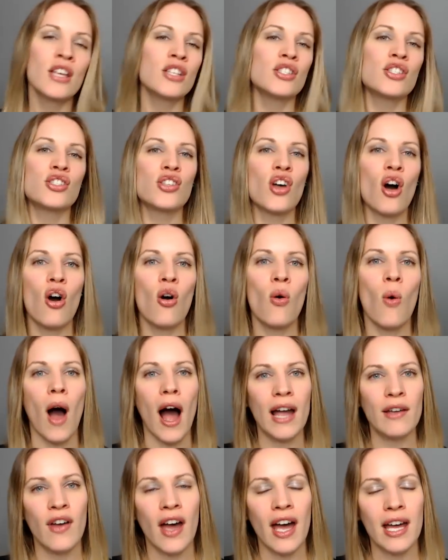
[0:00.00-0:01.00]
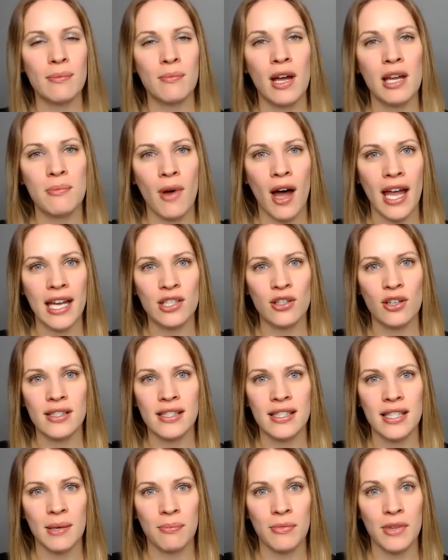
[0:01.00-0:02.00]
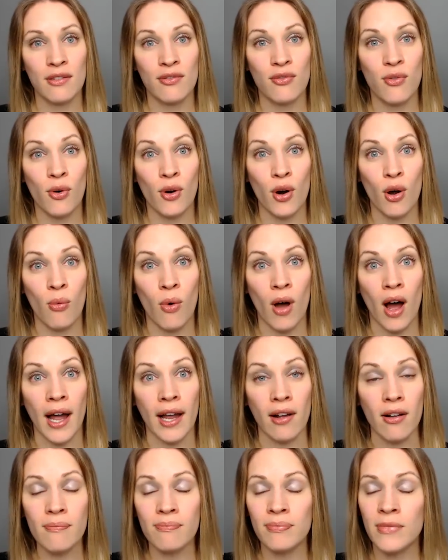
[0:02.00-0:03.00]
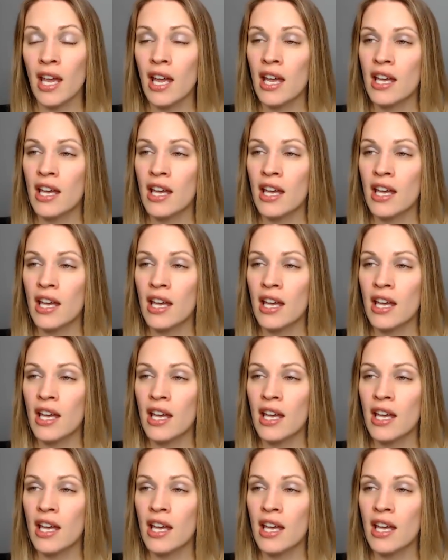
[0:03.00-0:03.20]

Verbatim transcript: So I've had my mind on something for a while.